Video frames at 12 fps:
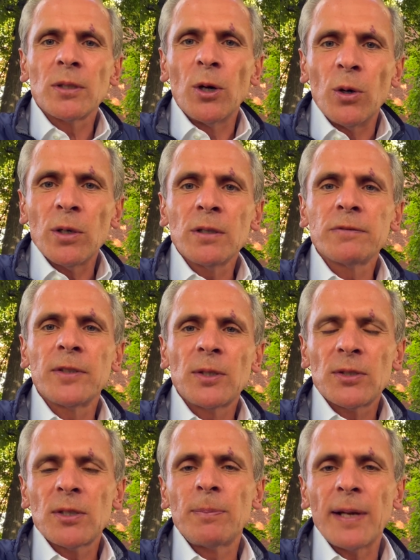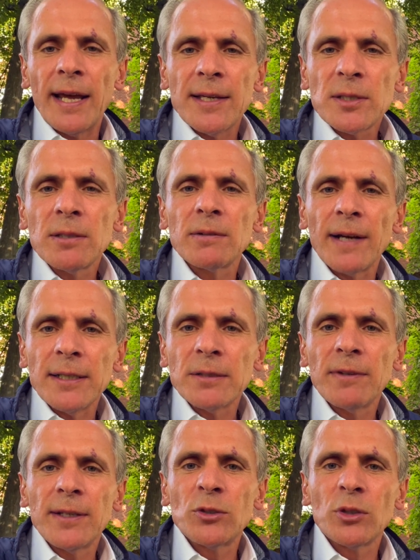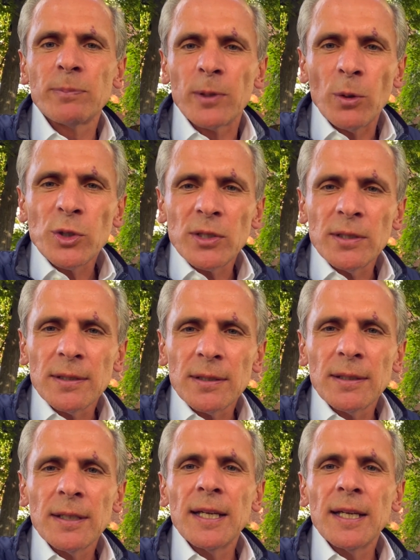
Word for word: or all of it to suppliers the right way to approach this?